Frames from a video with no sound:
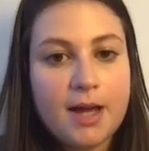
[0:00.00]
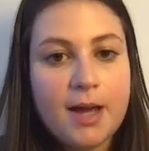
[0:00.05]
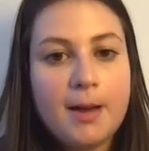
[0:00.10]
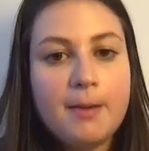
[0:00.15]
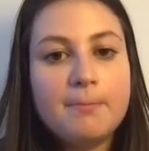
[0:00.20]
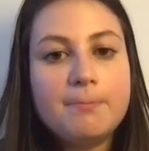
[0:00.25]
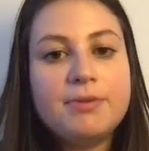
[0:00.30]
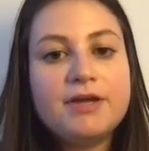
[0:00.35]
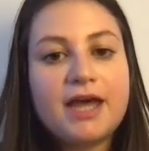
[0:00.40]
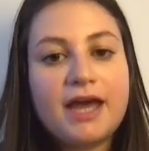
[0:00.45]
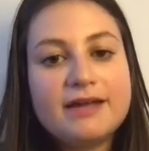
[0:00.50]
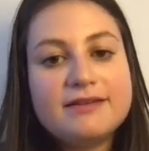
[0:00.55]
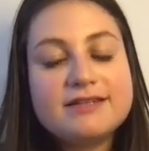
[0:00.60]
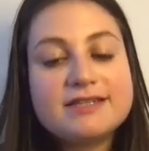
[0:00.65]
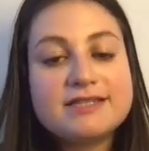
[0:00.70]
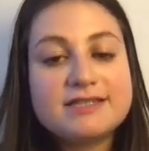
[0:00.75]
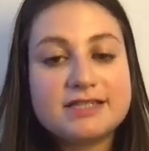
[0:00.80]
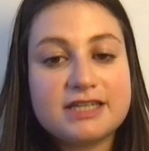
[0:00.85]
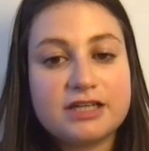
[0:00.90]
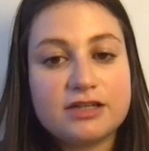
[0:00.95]
Behind the
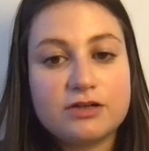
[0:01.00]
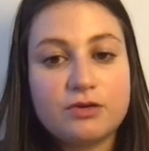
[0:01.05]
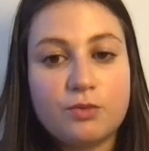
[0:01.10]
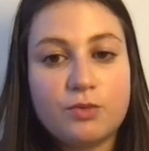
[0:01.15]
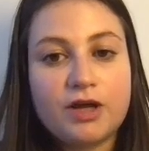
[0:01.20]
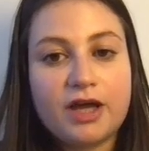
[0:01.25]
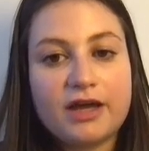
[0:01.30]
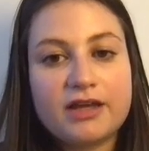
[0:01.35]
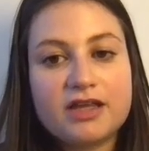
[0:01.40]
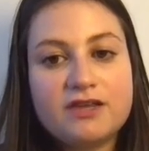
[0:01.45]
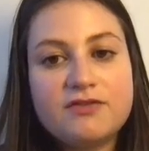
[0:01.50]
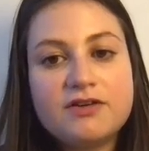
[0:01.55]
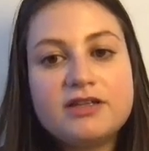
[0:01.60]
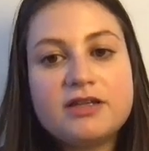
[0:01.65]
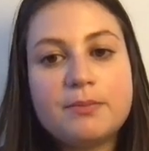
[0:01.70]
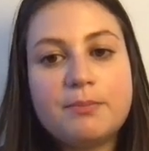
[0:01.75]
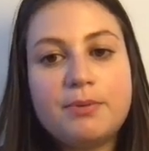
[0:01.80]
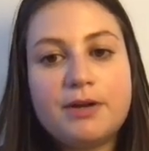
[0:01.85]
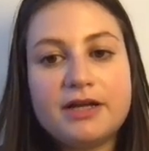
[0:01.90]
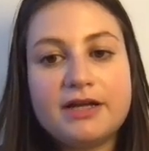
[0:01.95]
scene, we are giving the
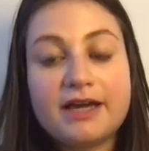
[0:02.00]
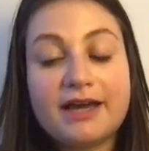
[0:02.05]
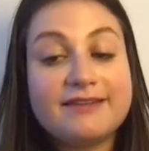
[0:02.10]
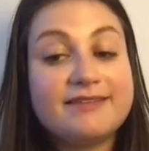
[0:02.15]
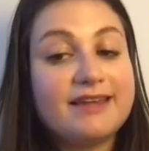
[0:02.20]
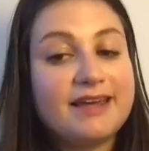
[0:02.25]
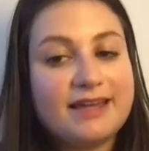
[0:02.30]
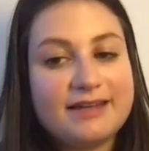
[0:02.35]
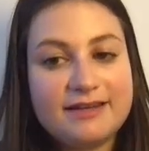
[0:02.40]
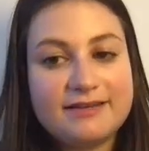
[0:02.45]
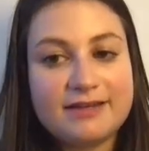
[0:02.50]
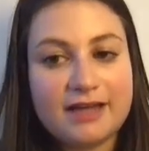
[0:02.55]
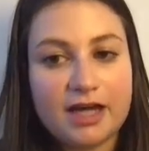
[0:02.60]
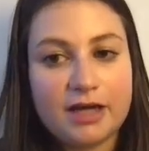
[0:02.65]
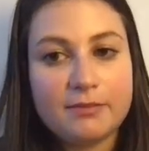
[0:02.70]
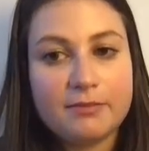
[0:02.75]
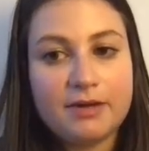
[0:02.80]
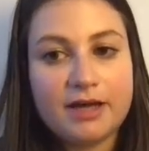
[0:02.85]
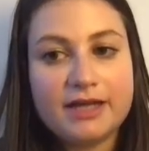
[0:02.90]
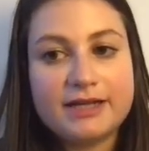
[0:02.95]
player at any
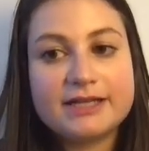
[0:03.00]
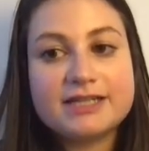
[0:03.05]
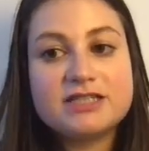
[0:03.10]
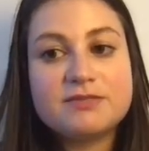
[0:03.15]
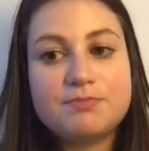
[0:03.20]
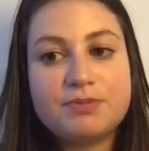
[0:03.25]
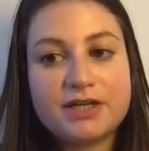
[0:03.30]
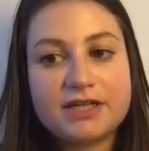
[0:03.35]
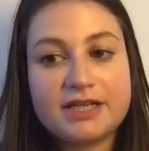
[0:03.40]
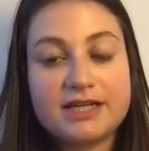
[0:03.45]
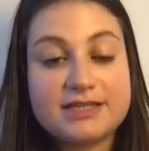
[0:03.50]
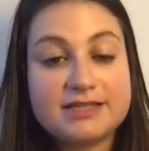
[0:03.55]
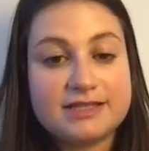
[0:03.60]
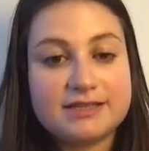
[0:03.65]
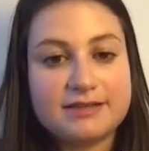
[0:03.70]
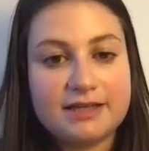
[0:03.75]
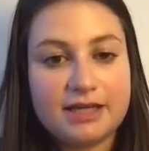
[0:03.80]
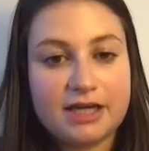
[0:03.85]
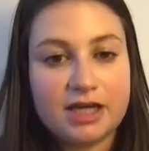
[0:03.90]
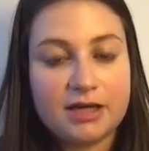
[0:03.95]
time an experience in
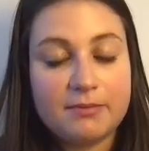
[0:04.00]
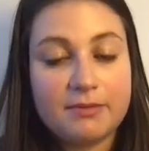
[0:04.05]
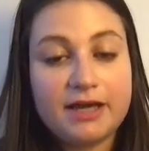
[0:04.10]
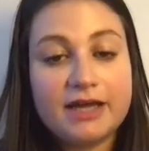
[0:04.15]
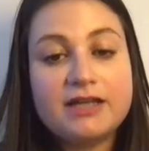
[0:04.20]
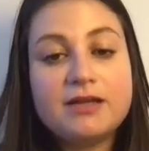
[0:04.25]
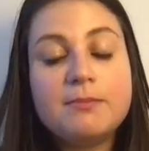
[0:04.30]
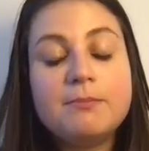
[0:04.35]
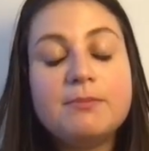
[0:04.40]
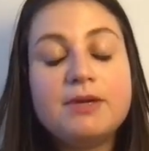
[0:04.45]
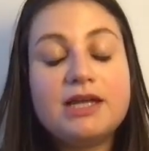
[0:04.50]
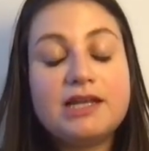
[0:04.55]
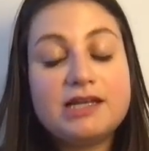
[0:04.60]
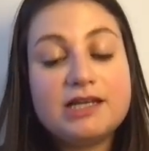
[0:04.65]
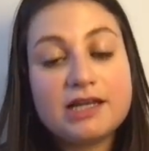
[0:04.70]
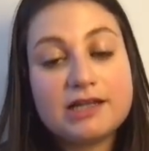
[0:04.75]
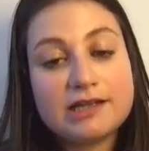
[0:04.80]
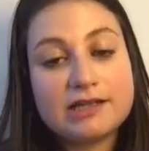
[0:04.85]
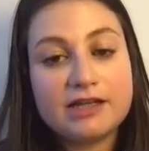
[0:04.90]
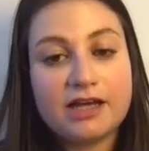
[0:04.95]
the game, and
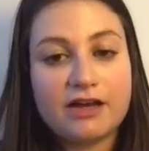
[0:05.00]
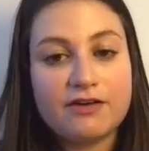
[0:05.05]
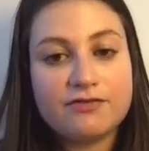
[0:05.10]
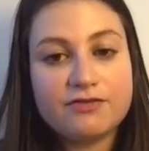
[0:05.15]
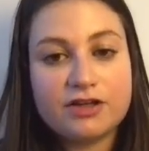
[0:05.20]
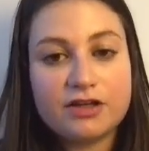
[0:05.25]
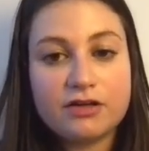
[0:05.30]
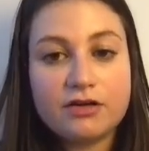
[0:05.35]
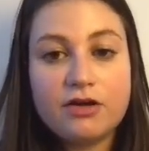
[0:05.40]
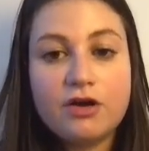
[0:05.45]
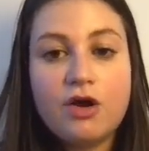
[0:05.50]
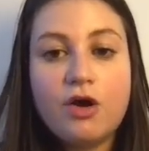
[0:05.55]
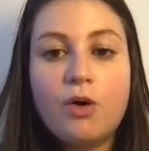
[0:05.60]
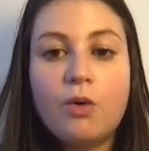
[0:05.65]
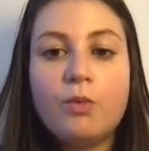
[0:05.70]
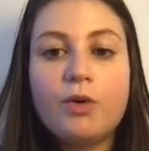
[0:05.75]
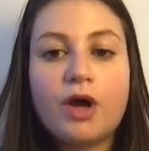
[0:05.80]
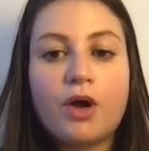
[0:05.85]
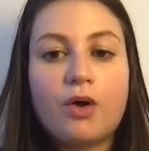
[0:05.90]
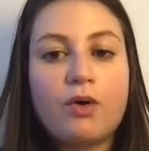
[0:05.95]
immediately after,
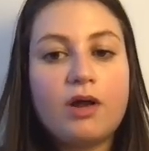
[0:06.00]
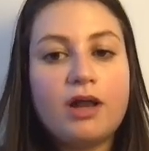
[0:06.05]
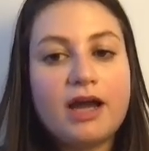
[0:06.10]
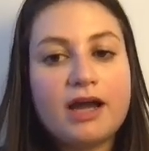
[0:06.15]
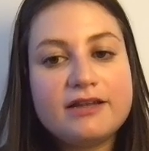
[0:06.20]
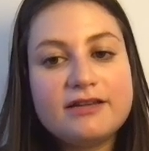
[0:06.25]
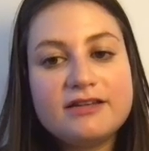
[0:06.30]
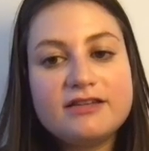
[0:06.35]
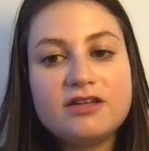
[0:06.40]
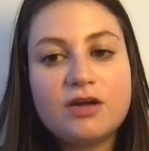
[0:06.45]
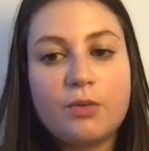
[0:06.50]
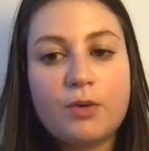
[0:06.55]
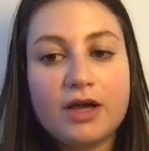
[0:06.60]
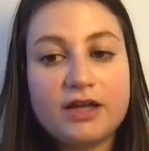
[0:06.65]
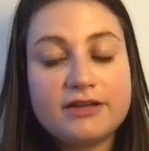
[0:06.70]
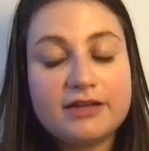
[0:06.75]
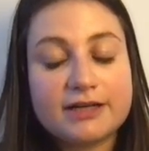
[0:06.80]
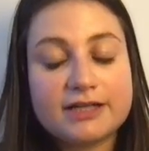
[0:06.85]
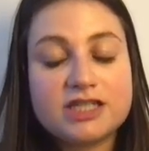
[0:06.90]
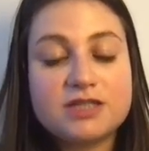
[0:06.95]
we are collecting the way
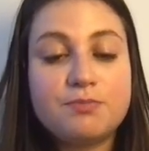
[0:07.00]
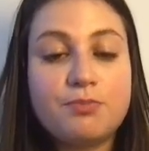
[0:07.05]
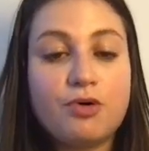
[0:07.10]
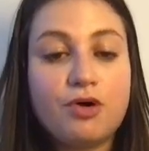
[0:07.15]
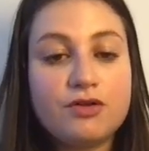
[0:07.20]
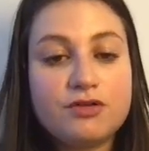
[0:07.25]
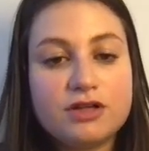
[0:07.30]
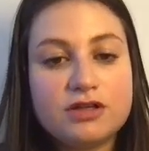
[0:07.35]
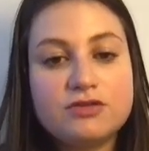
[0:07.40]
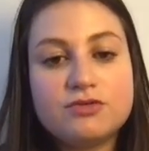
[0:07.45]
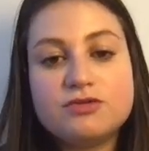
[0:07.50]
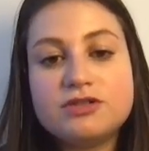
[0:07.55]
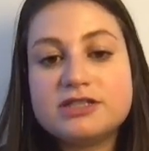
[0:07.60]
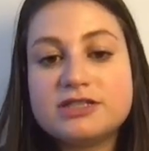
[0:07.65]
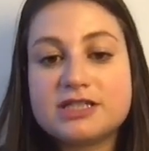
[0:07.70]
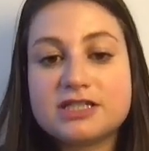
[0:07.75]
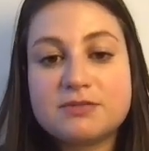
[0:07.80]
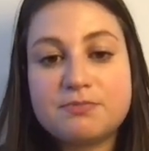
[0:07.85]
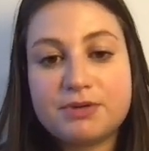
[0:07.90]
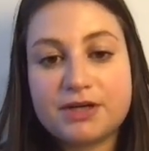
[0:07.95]
they responded to this
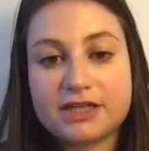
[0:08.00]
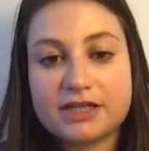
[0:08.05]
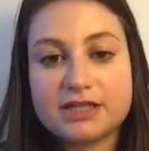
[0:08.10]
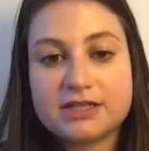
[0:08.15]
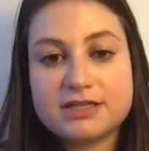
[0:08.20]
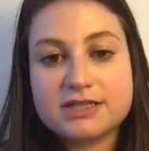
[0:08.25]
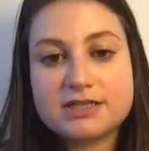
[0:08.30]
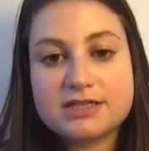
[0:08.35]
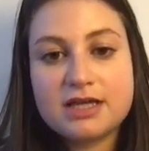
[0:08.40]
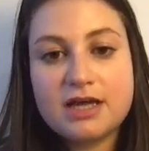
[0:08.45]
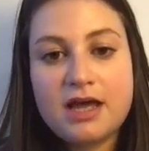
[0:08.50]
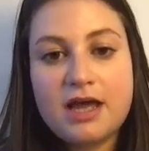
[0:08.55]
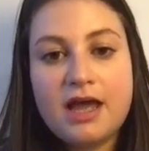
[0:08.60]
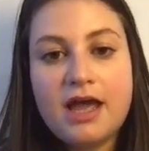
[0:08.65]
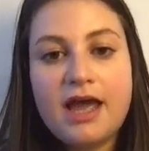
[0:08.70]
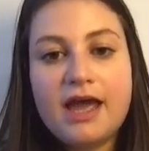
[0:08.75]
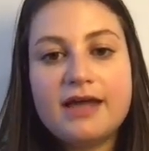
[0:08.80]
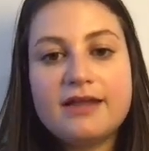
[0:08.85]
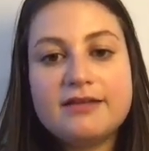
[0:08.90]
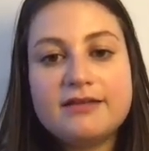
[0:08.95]
experience.
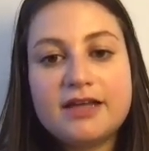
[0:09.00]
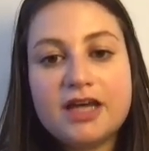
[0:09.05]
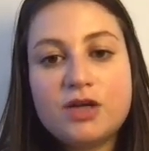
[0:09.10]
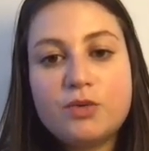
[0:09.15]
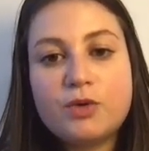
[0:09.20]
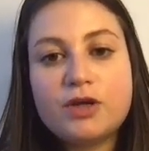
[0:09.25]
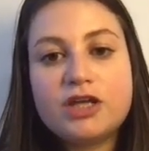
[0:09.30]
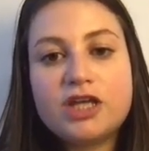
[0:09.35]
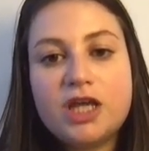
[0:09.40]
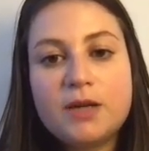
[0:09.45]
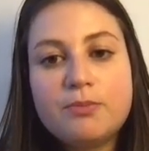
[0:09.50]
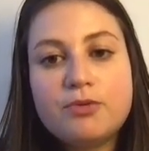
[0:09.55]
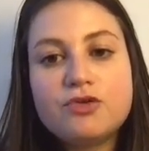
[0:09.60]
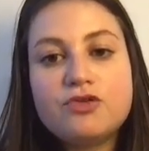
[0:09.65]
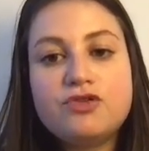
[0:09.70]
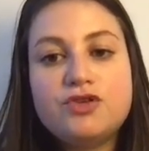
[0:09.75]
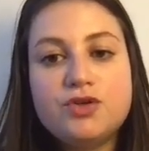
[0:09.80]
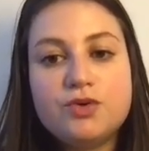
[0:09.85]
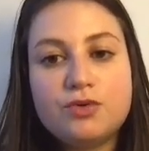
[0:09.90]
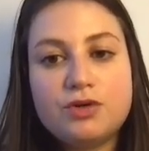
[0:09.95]
And then we keep on
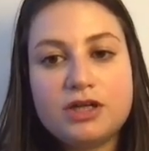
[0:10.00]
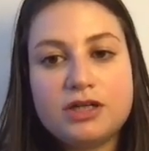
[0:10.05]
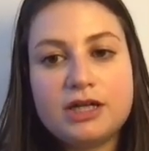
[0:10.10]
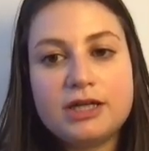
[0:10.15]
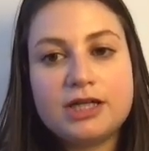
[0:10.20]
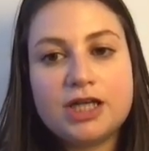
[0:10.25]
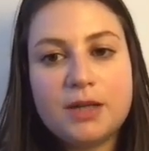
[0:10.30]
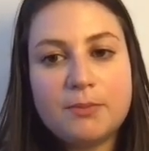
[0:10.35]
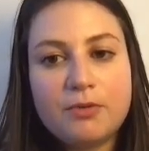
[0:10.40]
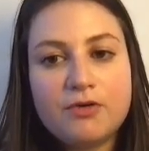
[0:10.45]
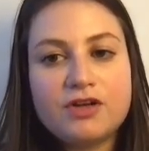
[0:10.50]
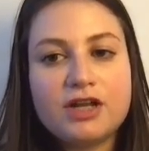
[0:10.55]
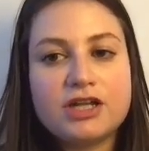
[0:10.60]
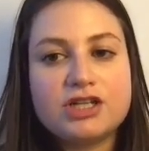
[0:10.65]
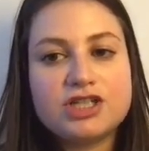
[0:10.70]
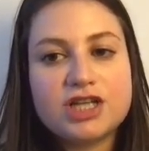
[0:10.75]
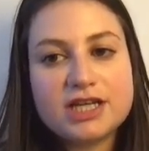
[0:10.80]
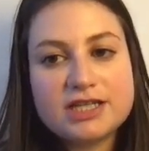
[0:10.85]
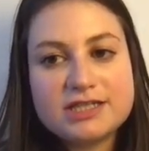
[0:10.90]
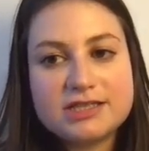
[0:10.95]
tuning and keep on
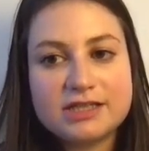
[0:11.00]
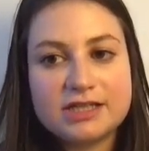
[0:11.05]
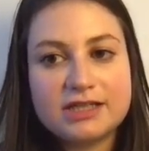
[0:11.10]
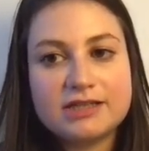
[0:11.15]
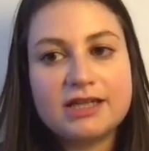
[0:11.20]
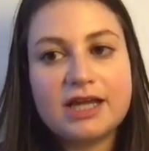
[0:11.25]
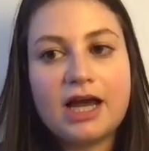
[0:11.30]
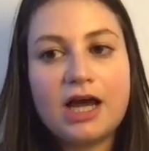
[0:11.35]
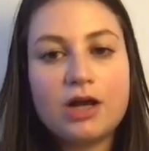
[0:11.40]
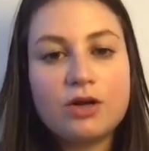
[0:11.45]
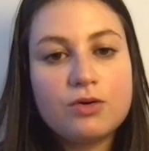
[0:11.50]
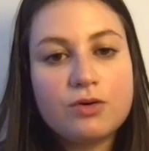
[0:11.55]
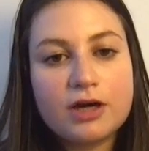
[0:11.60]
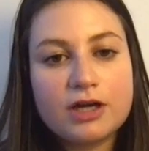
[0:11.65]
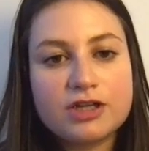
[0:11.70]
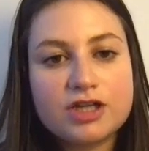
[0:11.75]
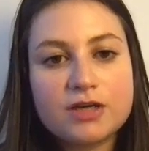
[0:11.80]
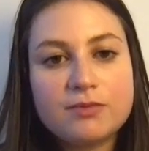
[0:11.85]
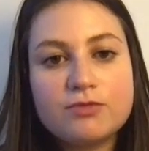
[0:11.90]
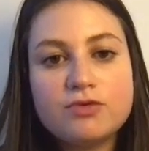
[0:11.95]
adjusting the
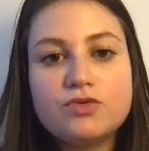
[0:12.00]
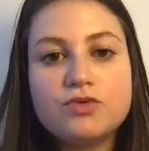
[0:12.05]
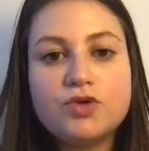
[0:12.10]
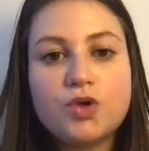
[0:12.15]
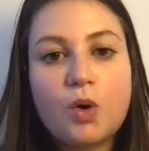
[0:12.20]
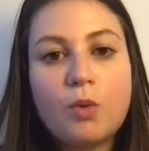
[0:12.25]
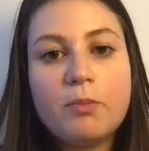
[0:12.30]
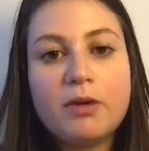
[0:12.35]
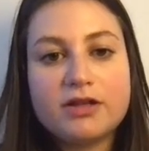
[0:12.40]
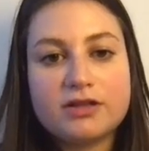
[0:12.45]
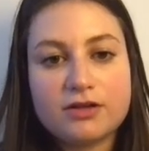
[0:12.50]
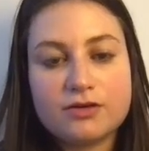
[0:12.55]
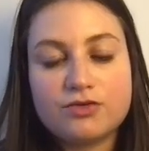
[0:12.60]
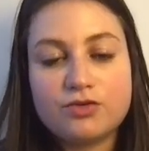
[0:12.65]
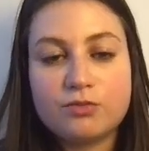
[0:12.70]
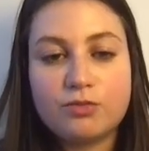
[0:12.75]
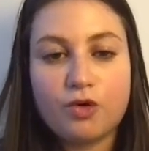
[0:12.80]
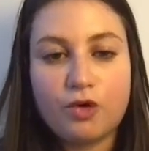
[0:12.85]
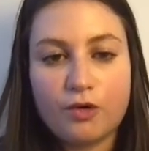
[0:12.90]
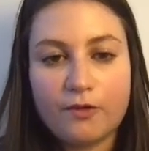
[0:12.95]
algorithm to know better
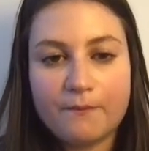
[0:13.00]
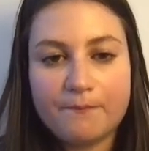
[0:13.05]
tomorrow.